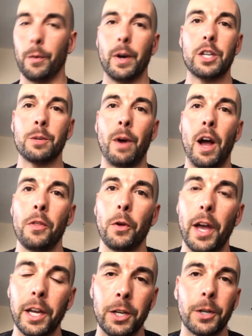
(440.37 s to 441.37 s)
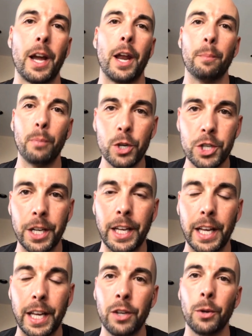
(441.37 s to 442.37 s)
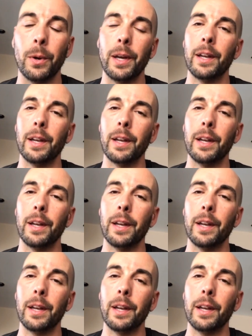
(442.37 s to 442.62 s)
reaching behind the leg and you're kind of pushing into